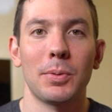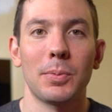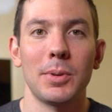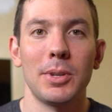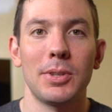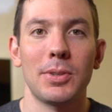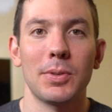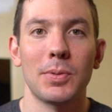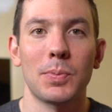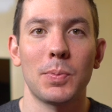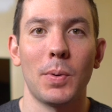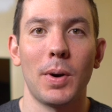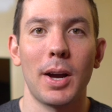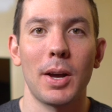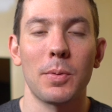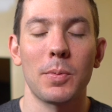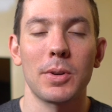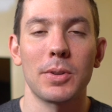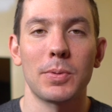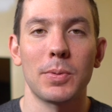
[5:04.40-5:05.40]
the reasons
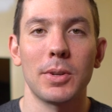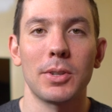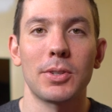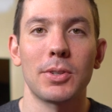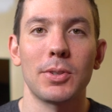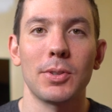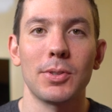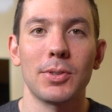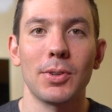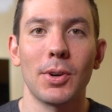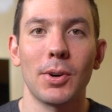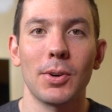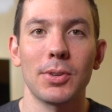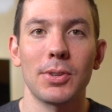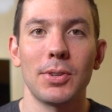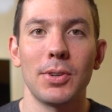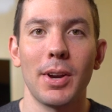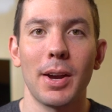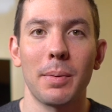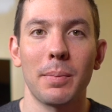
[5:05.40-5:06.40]
why we switched to Zoho
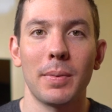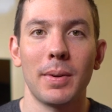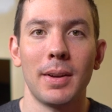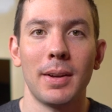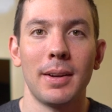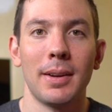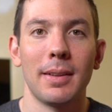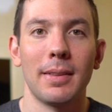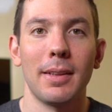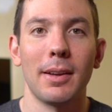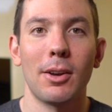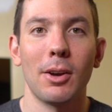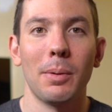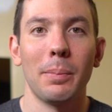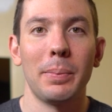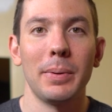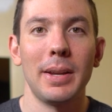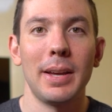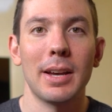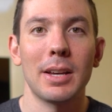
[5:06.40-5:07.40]
CRM. The
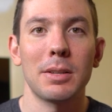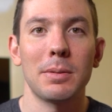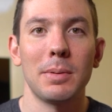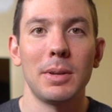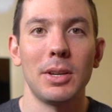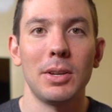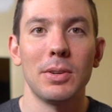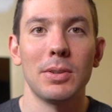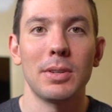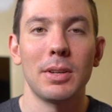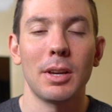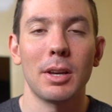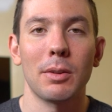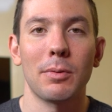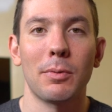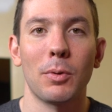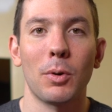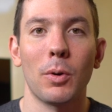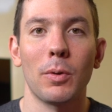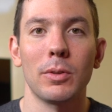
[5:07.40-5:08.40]
company has been using
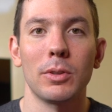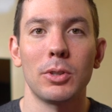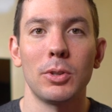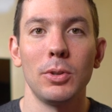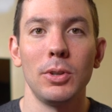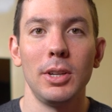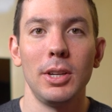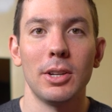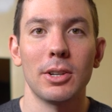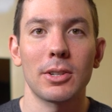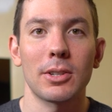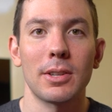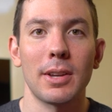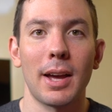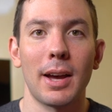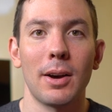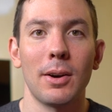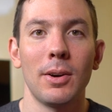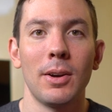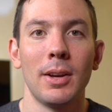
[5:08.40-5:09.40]
it for over 2 years
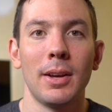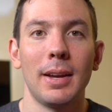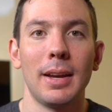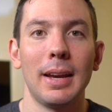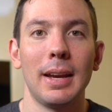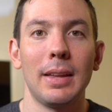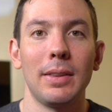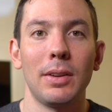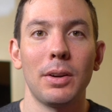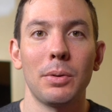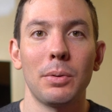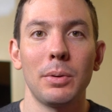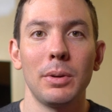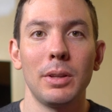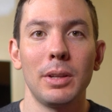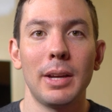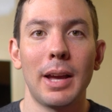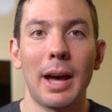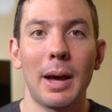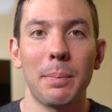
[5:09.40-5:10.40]
now, and they're
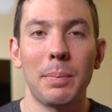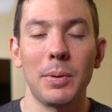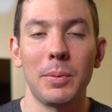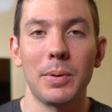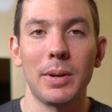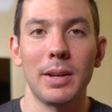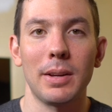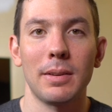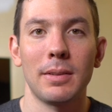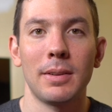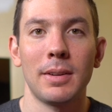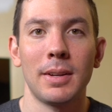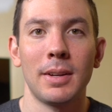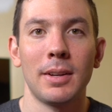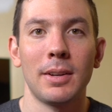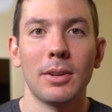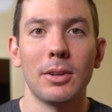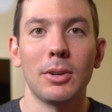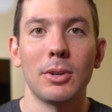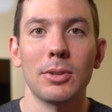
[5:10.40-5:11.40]
really happy with it.
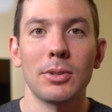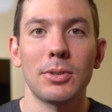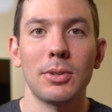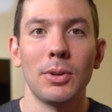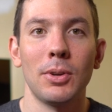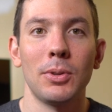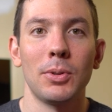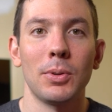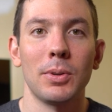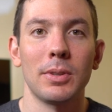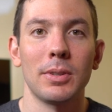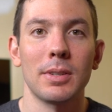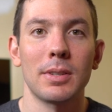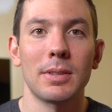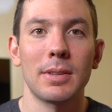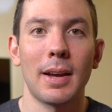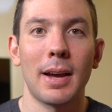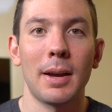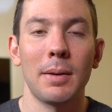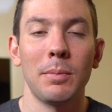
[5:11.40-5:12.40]
Also, during
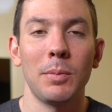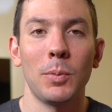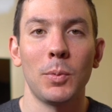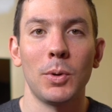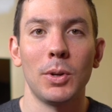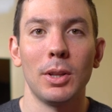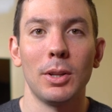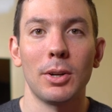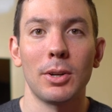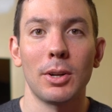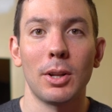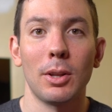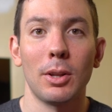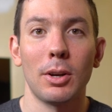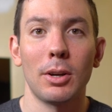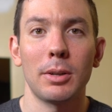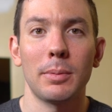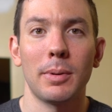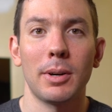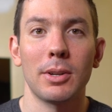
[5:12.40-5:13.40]
this time, we learned a
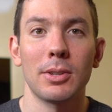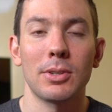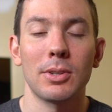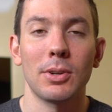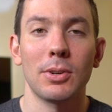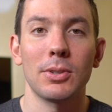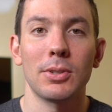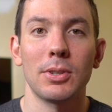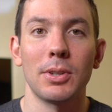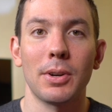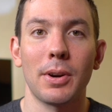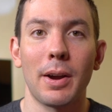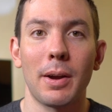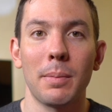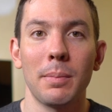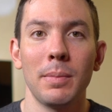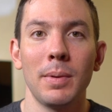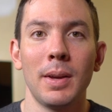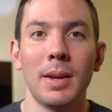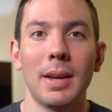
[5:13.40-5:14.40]
lot about Zoho
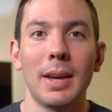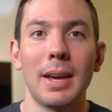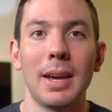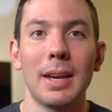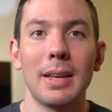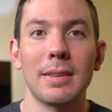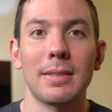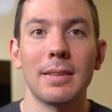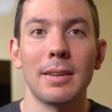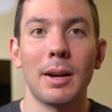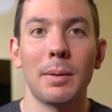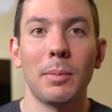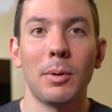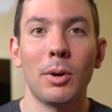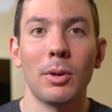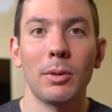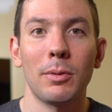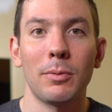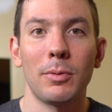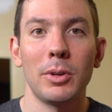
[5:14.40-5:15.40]
CRM and set up
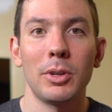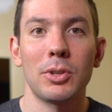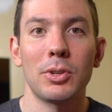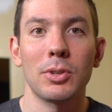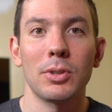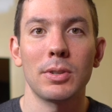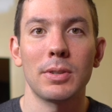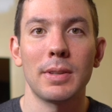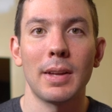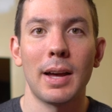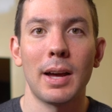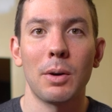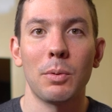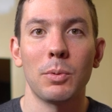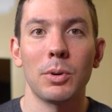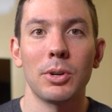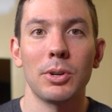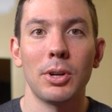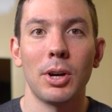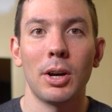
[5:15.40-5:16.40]
other features that
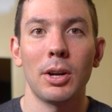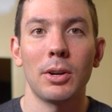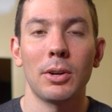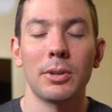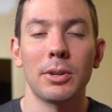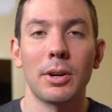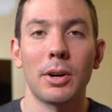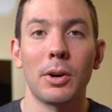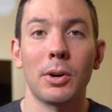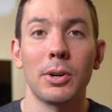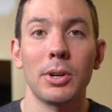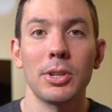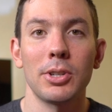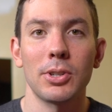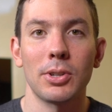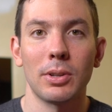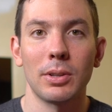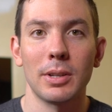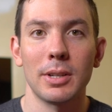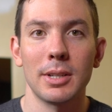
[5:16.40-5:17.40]
were not on our original